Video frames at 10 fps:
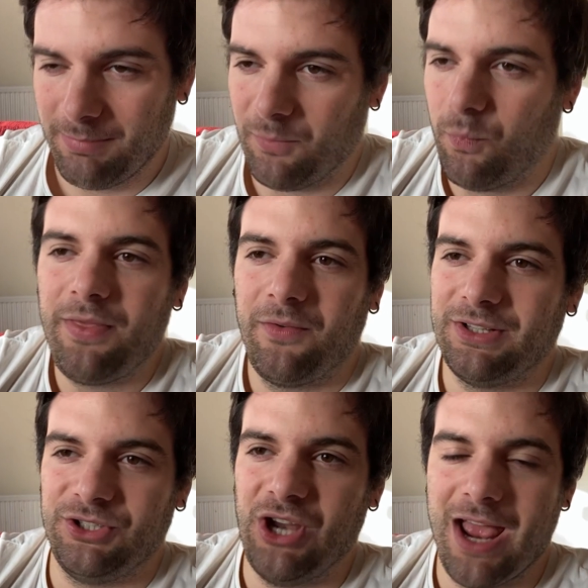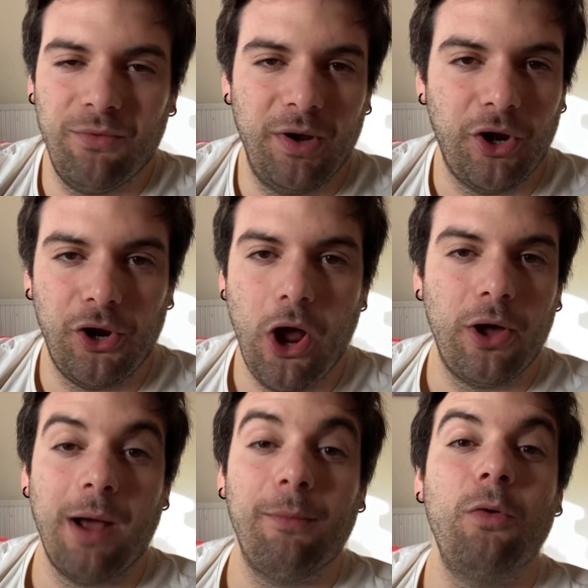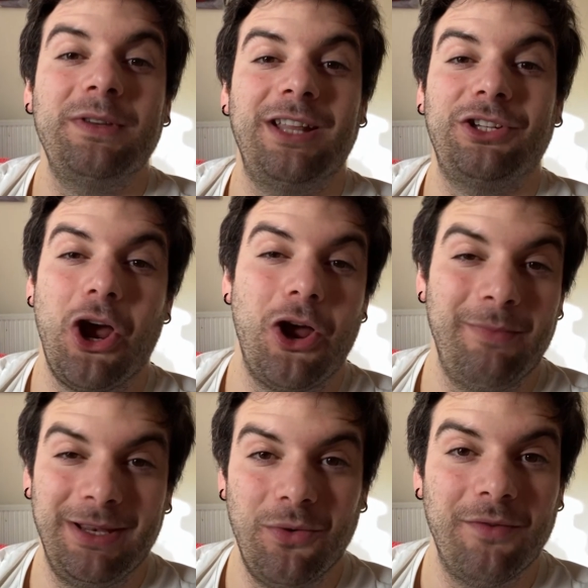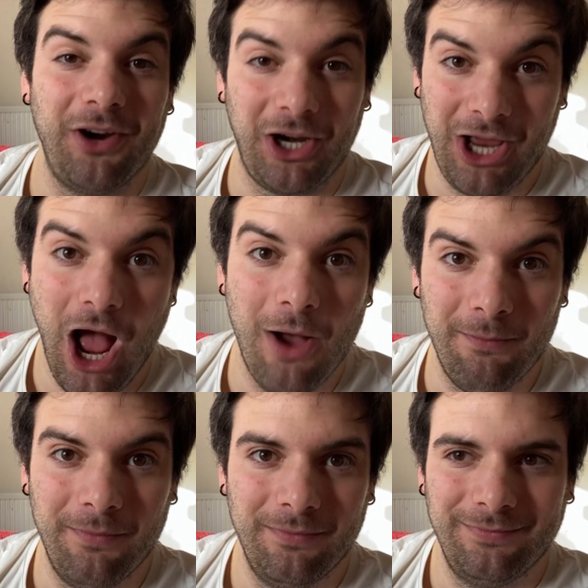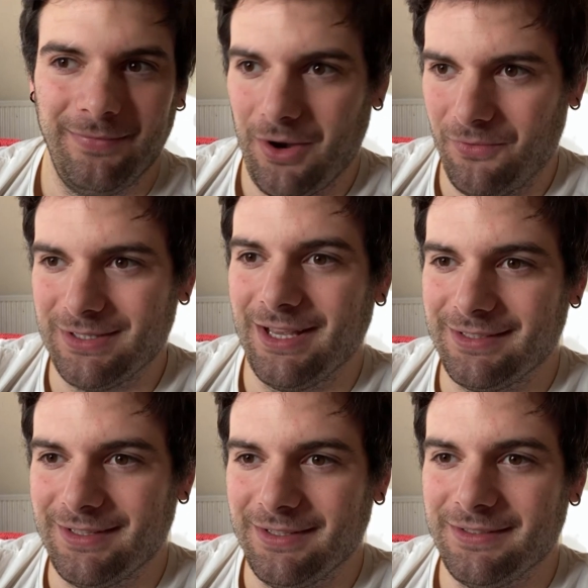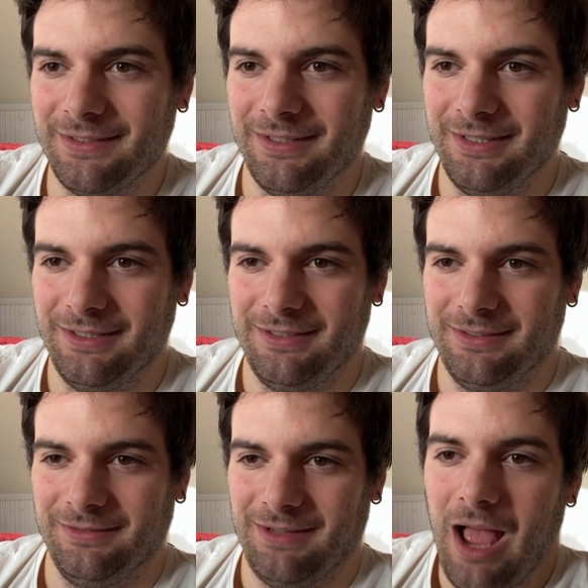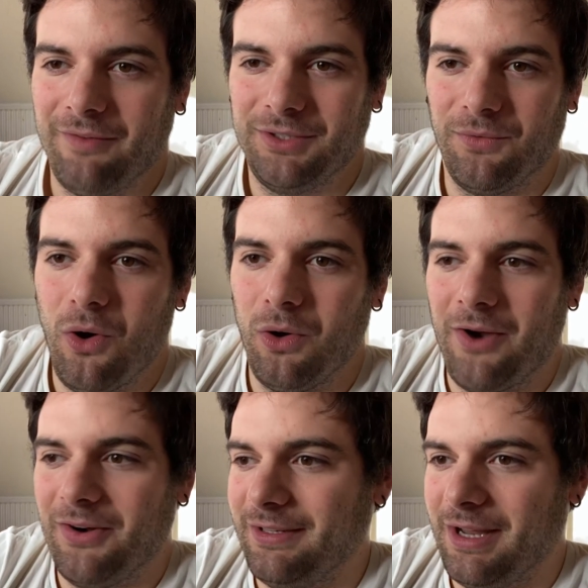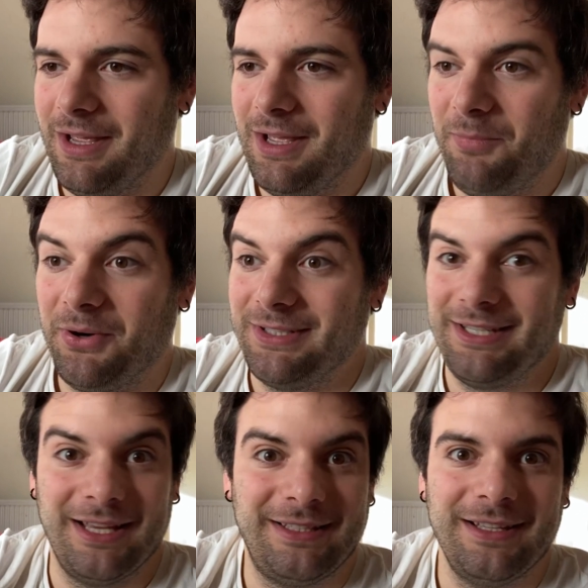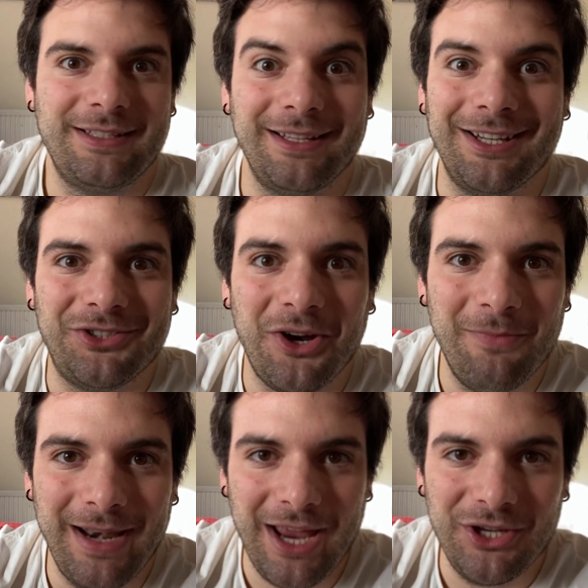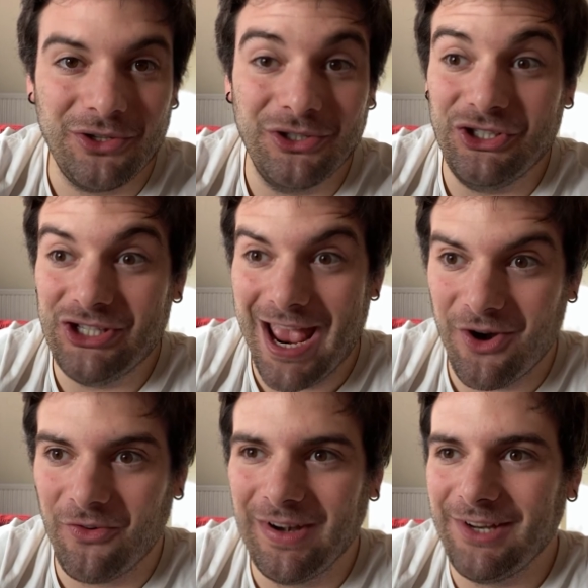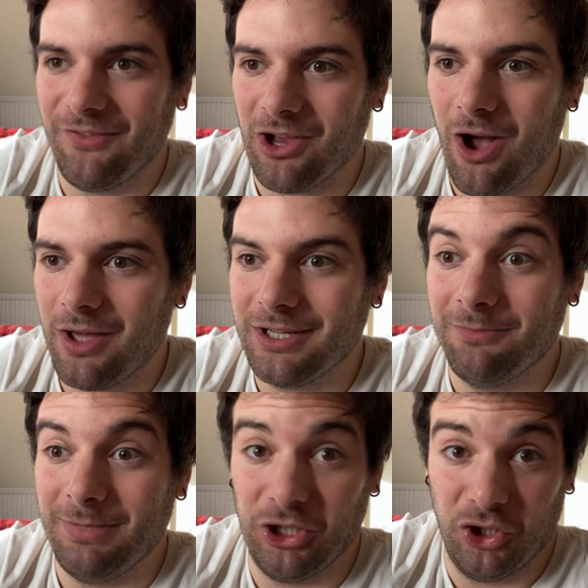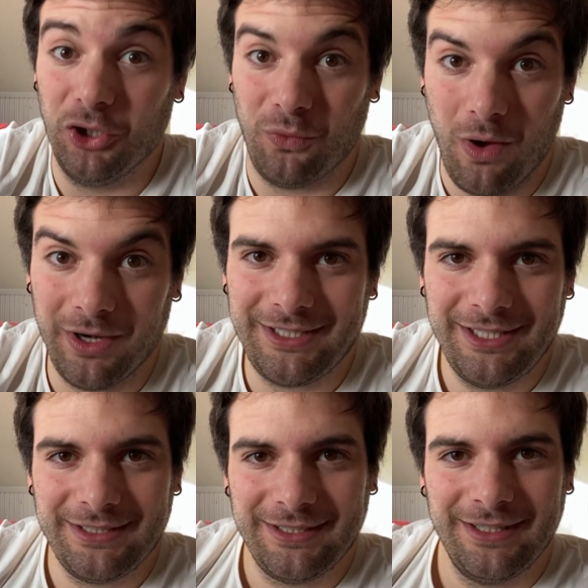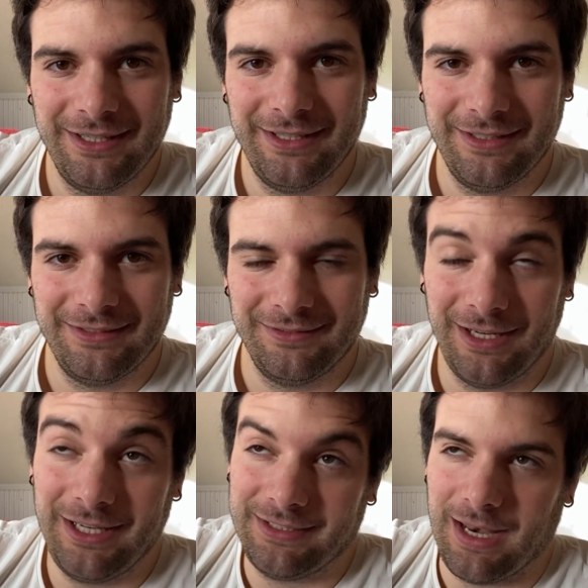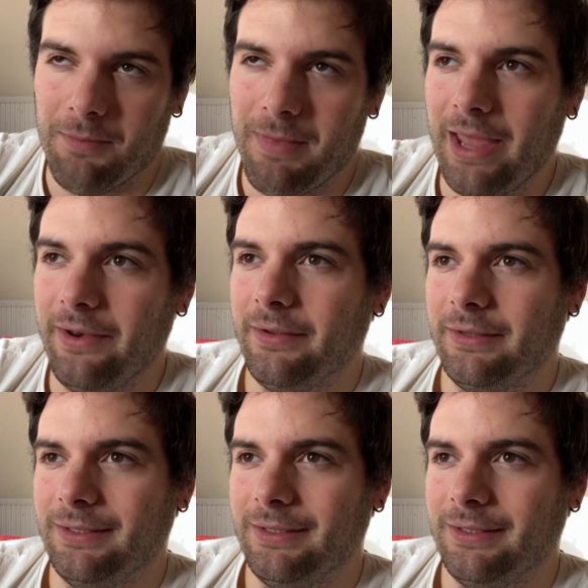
But whether it's genuine or not, I'm always determined to overcome their resistance. After all, aren't persistence and determination generally regarded to be good qualities? At least in a man.